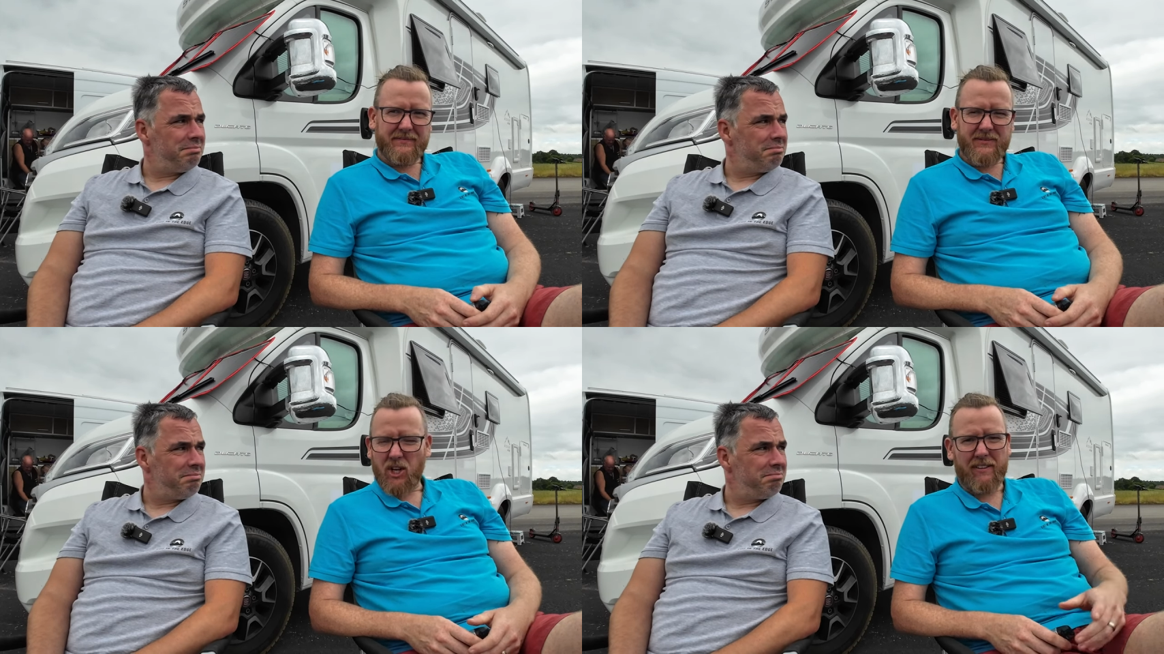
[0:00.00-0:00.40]

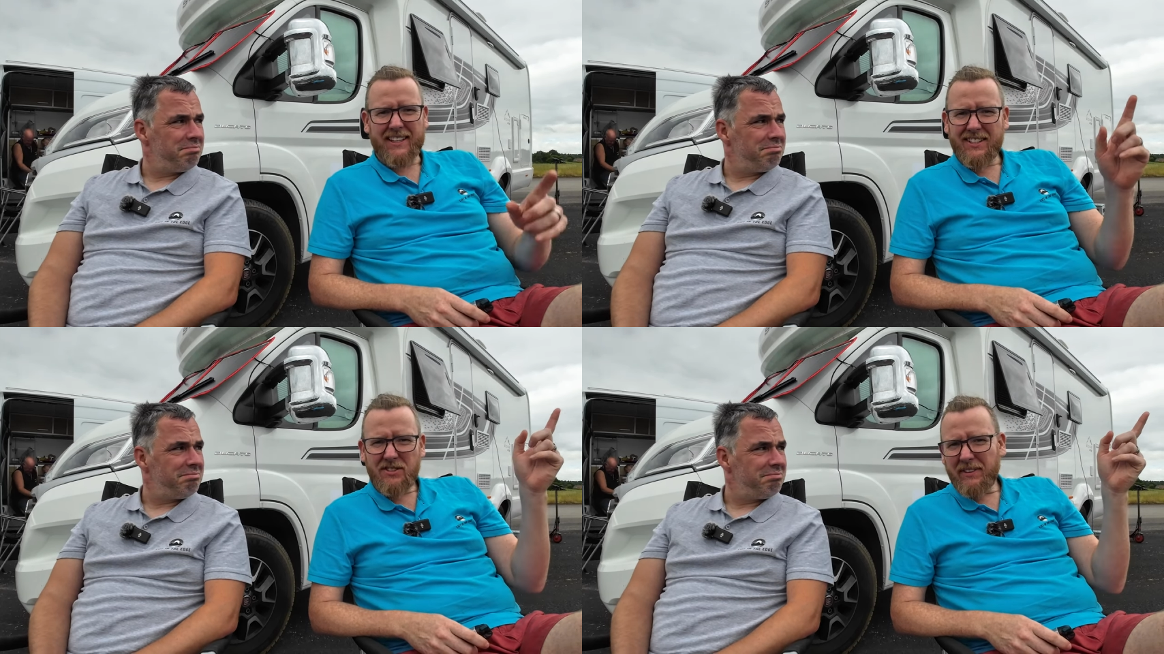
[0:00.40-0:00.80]
Speaker 1: Sorry,
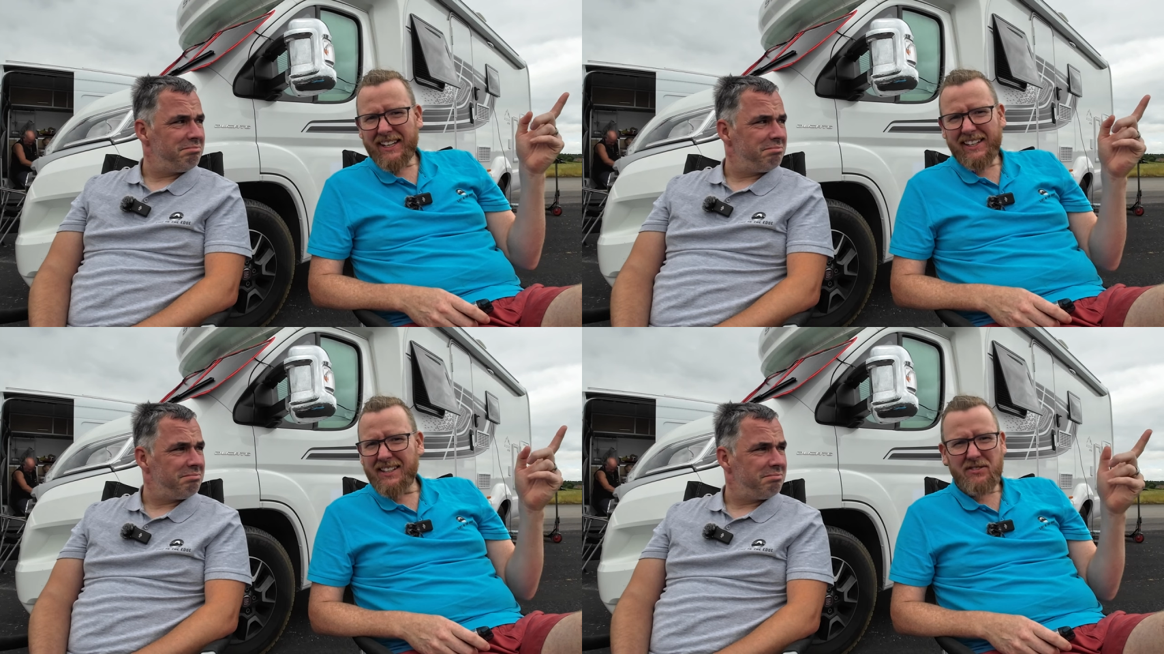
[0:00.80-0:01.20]
this is
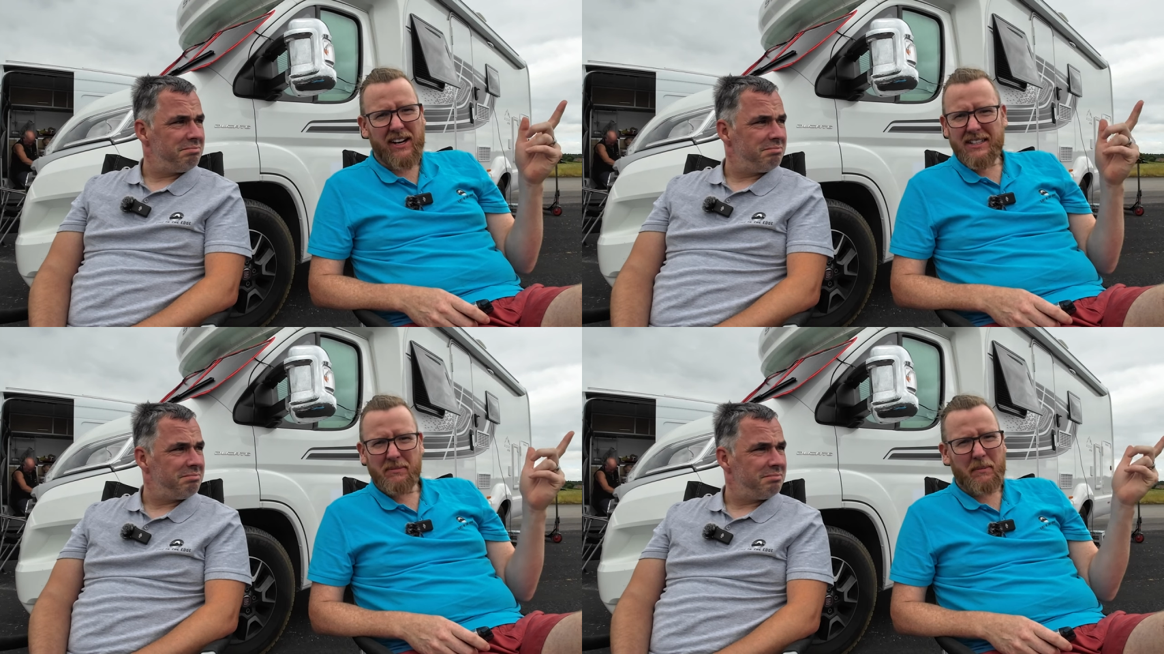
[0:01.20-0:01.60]
really
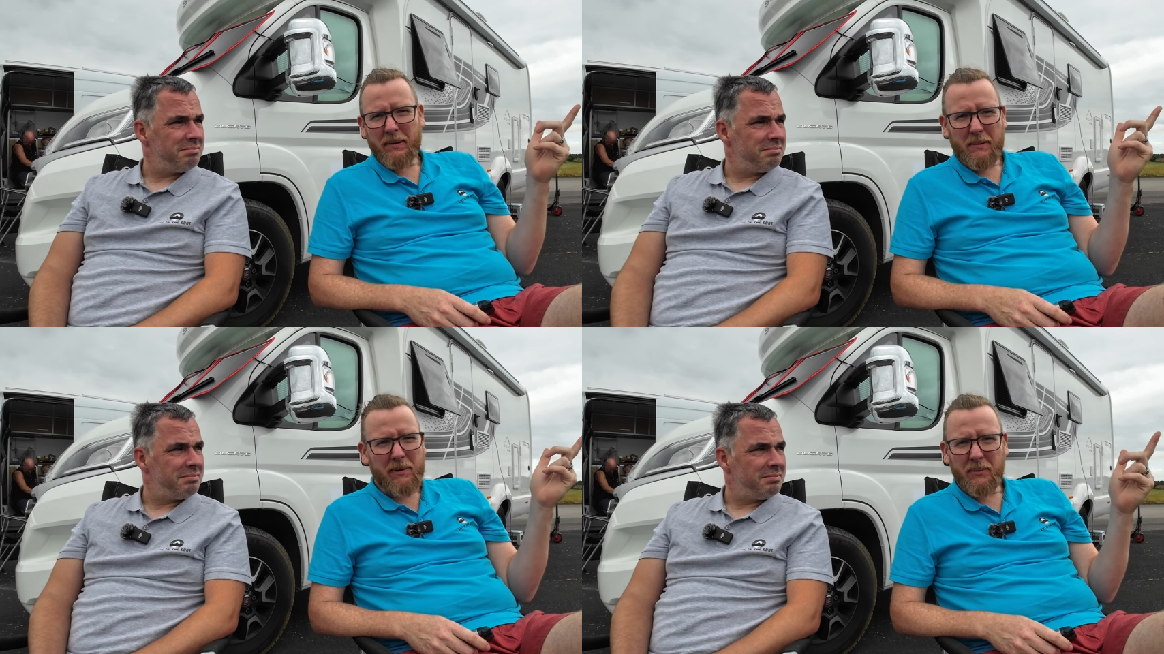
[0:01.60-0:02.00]
distracting when
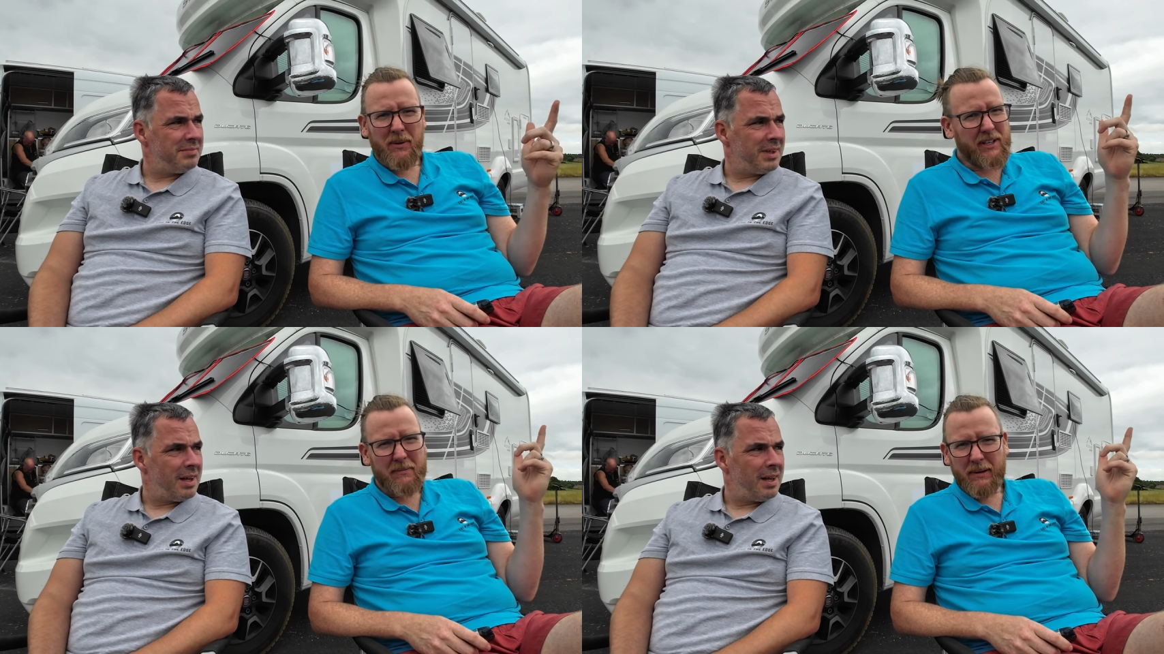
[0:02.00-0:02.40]
people are
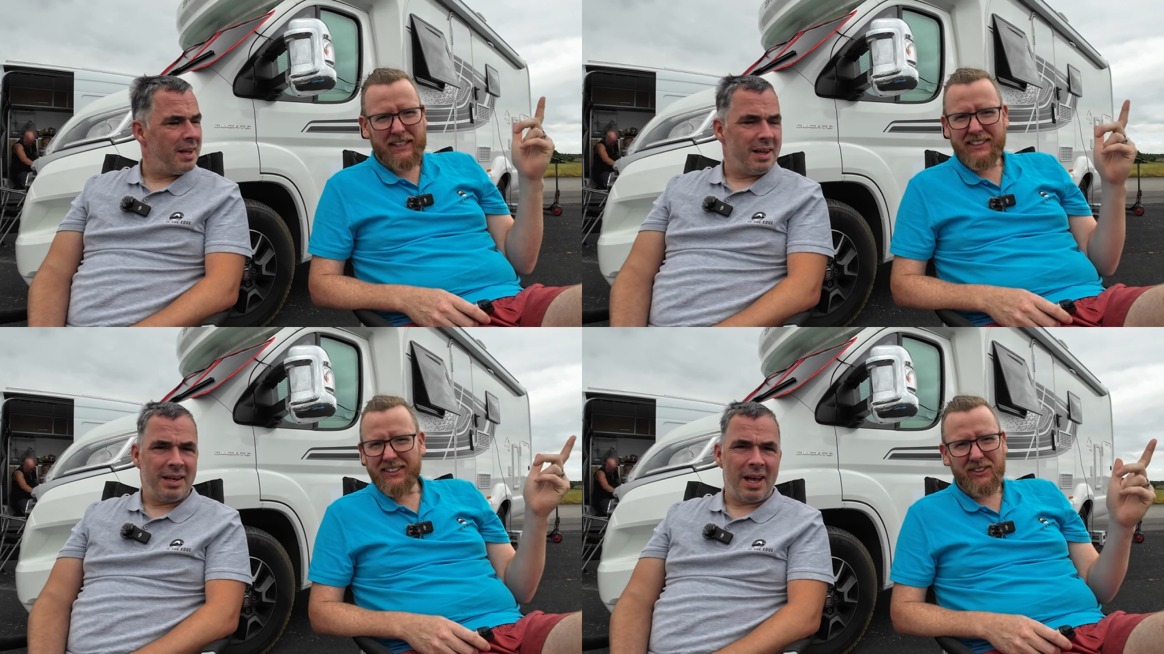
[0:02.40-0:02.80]
walking
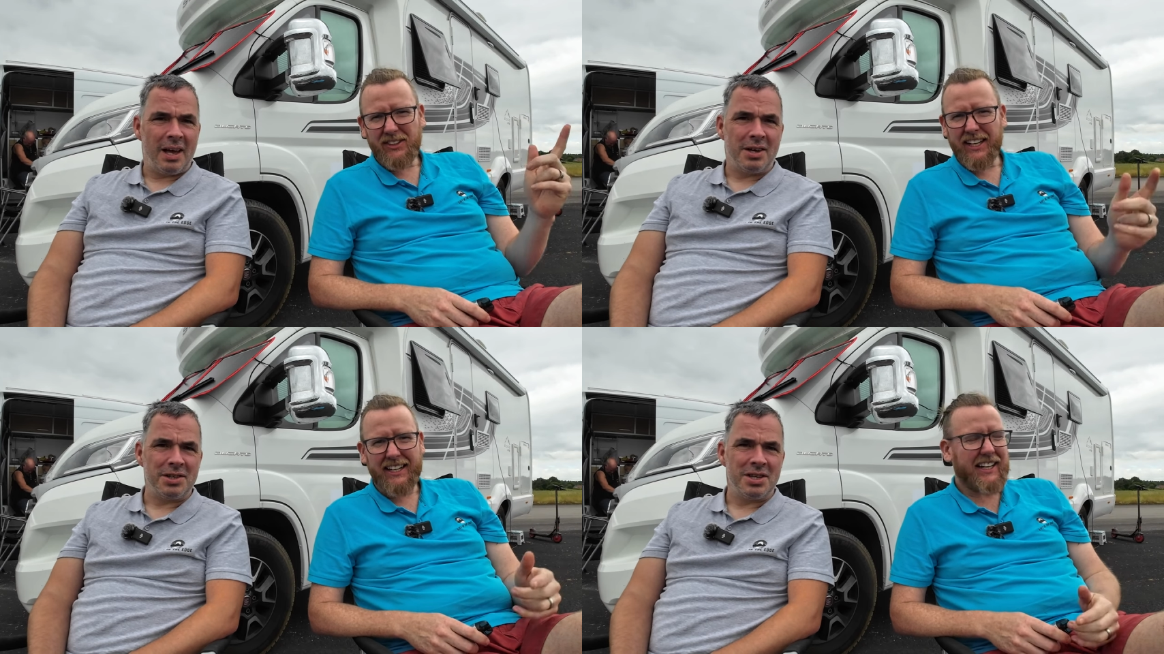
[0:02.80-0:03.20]
past and yeah, looking.